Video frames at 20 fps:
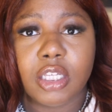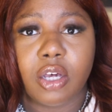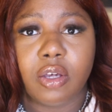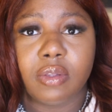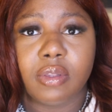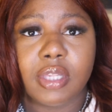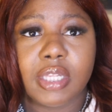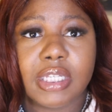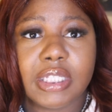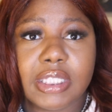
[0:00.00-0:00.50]

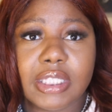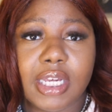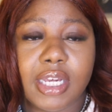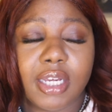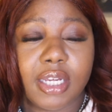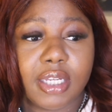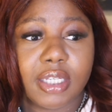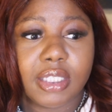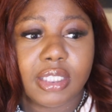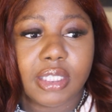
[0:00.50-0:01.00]
so this
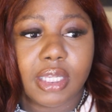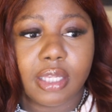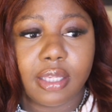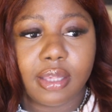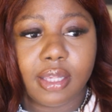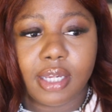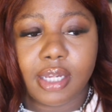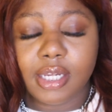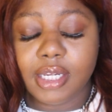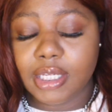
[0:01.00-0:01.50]
is
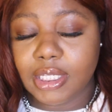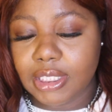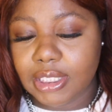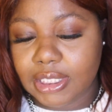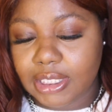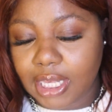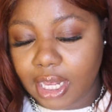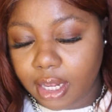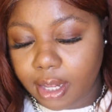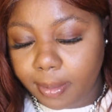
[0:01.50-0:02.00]
the
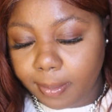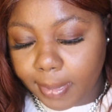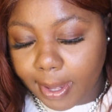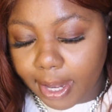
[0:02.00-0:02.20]
second